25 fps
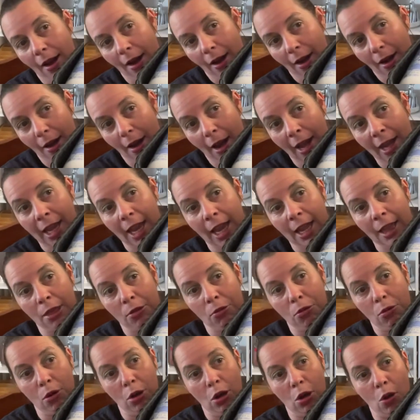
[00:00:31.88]
I get
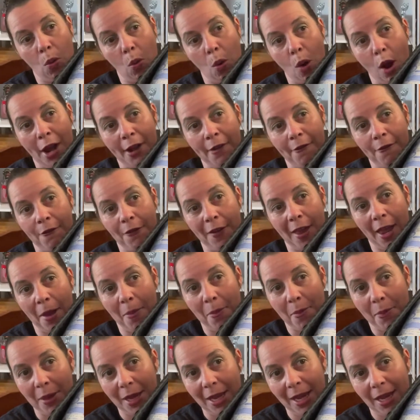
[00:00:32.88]
through quite a
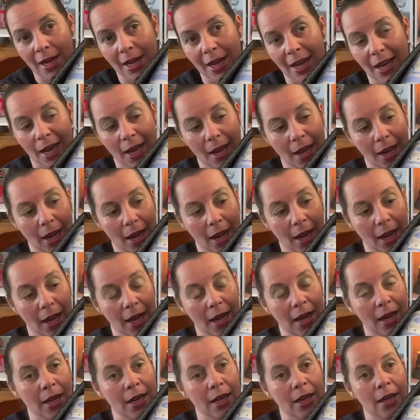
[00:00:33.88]
fair bit
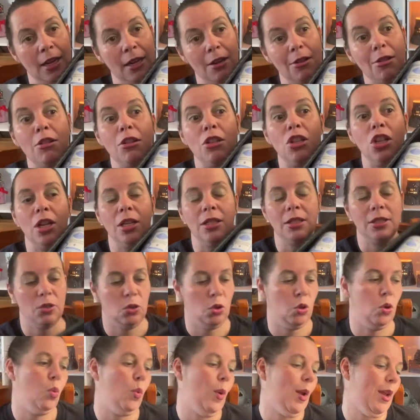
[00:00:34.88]
in just
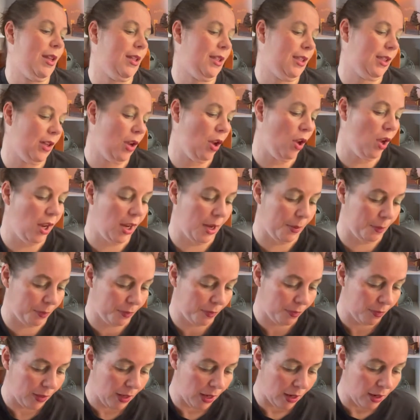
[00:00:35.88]
2 weeks time.
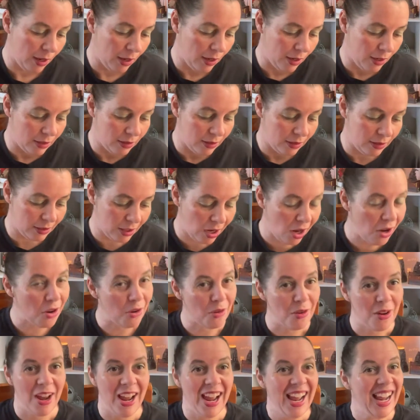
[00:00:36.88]
So
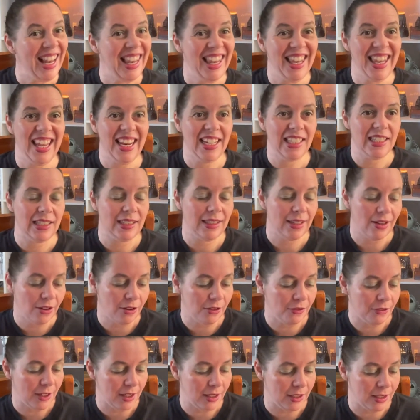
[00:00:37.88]
let's
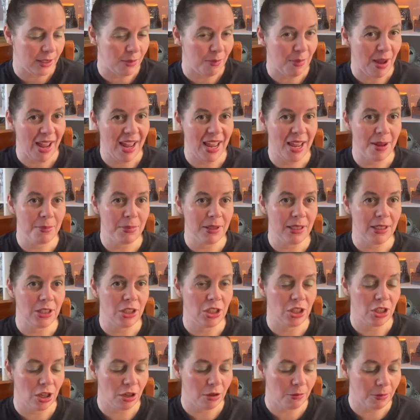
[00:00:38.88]
delve into my empties,
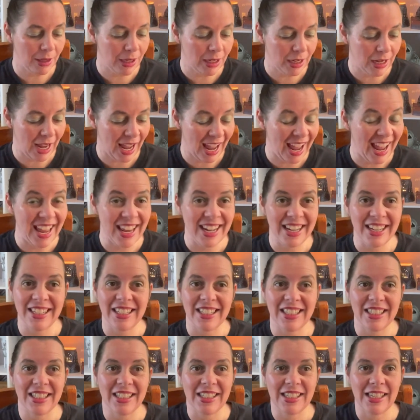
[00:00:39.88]
shall we, and
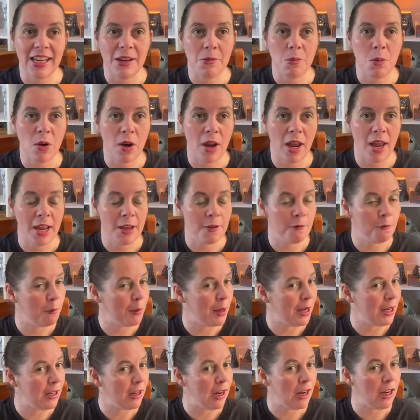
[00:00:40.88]
see what I have
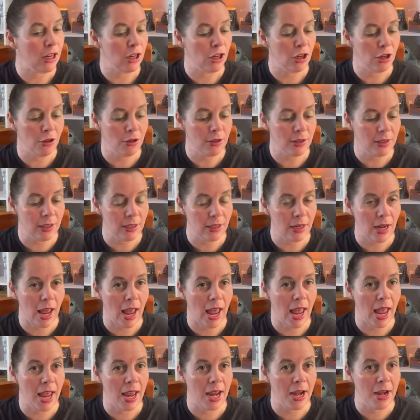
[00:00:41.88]
been using
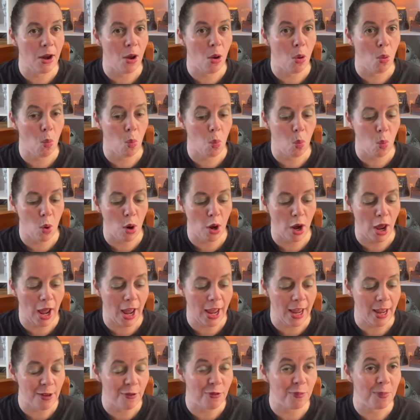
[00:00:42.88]
and what I
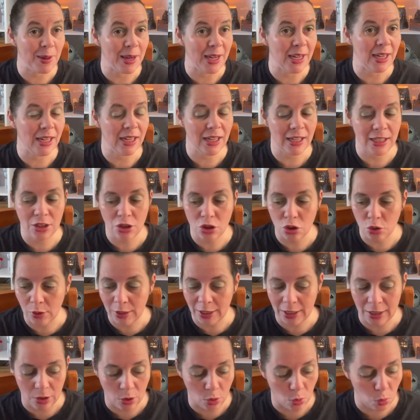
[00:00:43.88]
have been
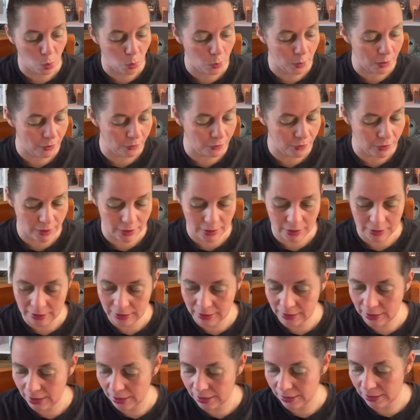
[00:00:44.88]
enjoying with
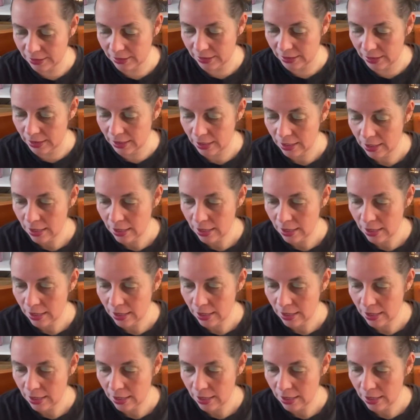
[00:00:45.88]
Scentsy.